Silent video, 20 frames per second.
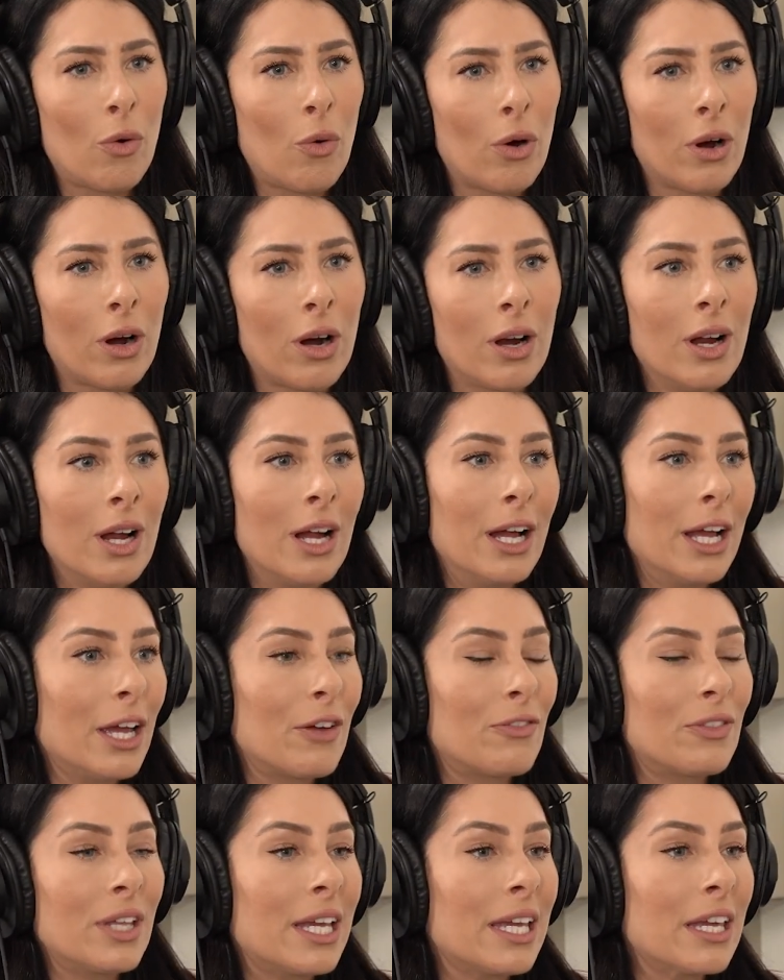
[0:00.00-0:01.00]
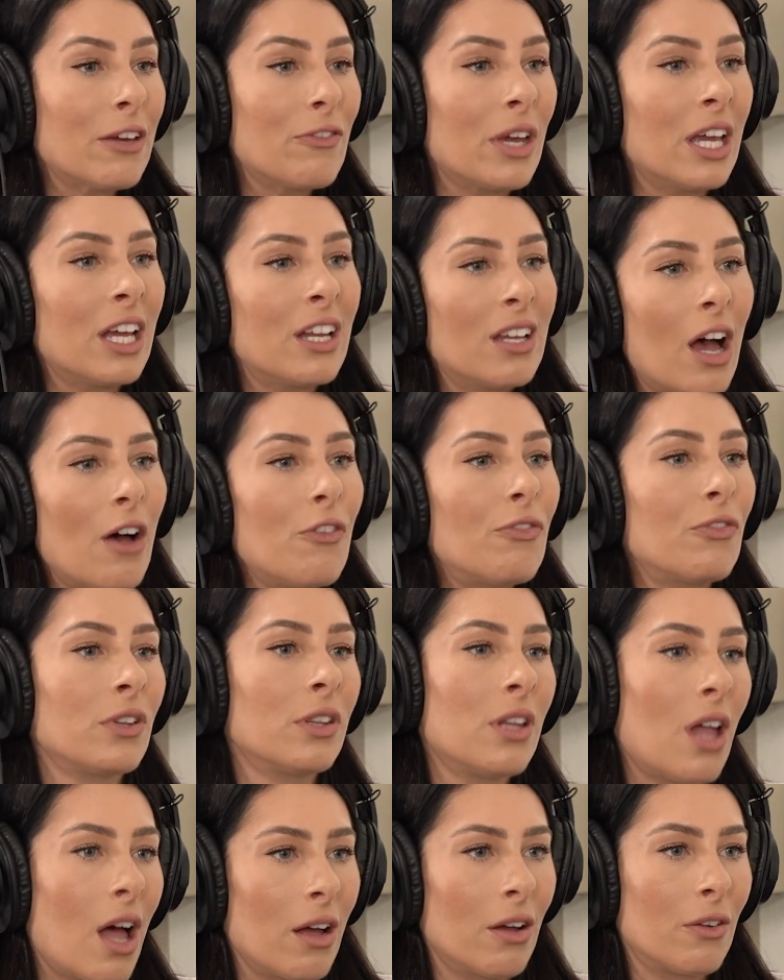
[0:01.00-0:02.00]
Or if they give enough
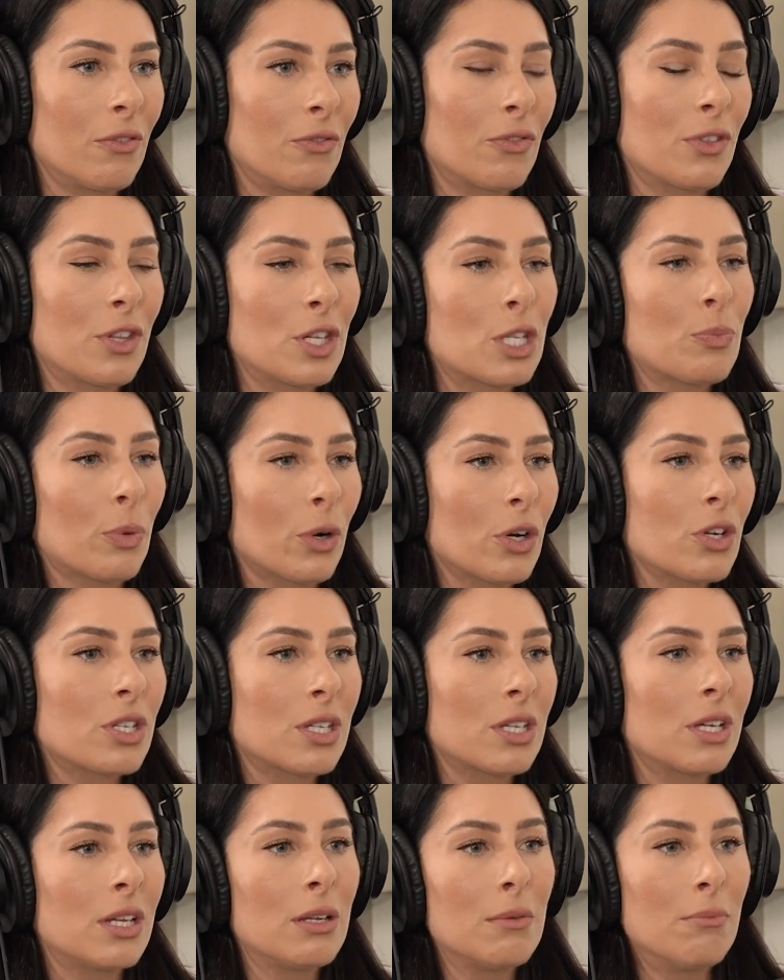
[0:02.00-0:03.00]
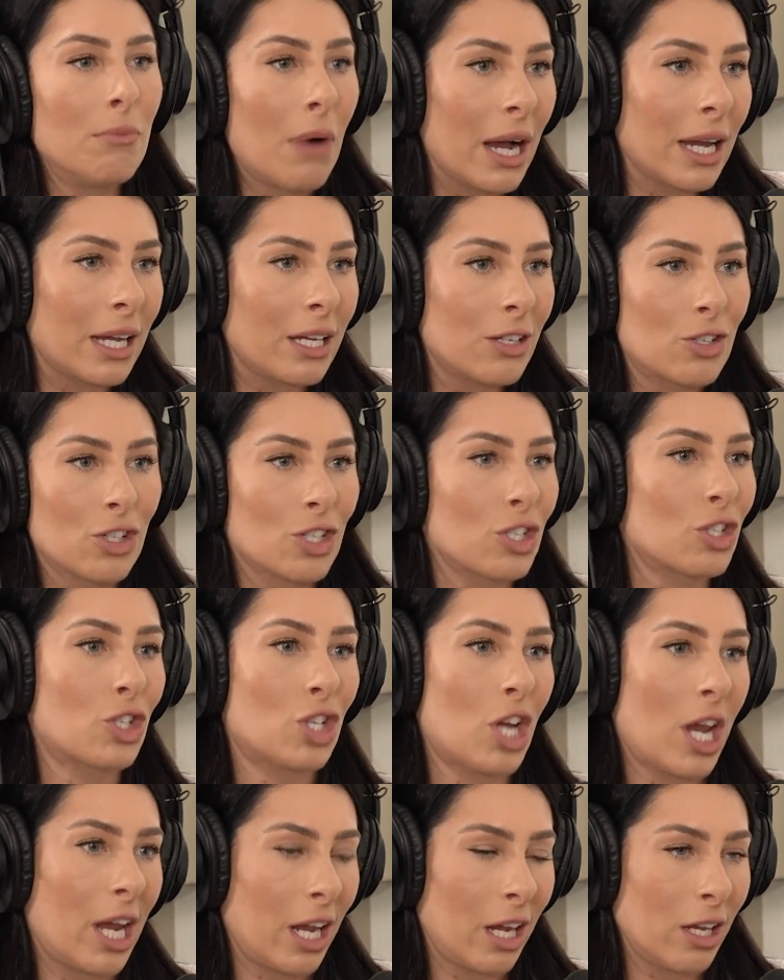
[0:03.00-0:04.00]
love, this person might just
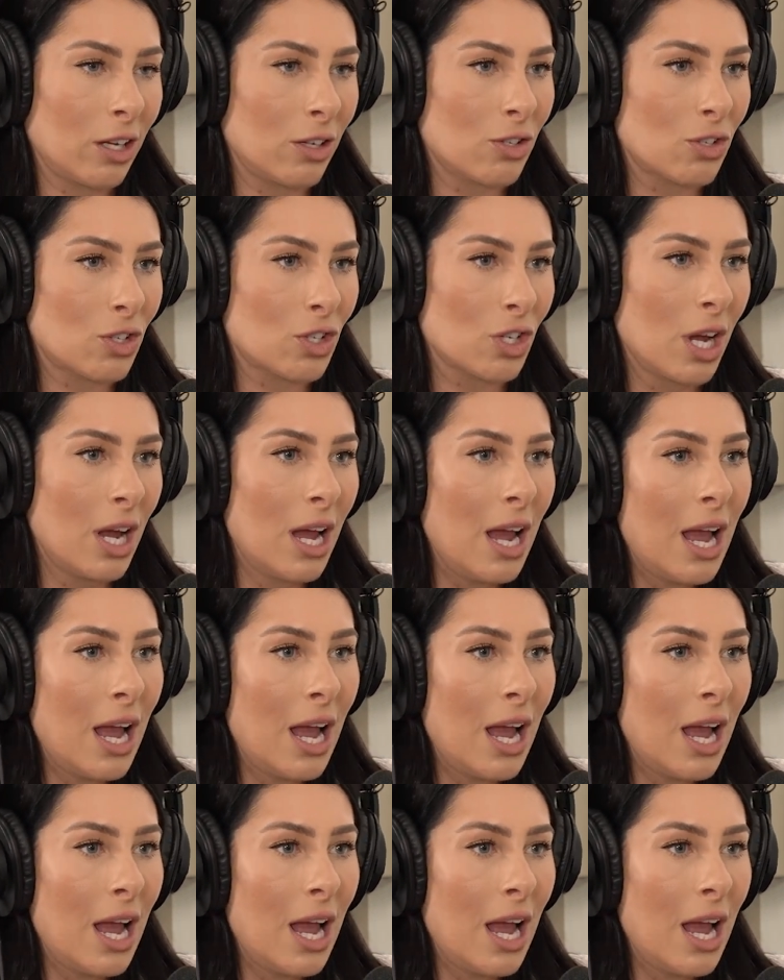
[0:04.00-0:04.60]
change.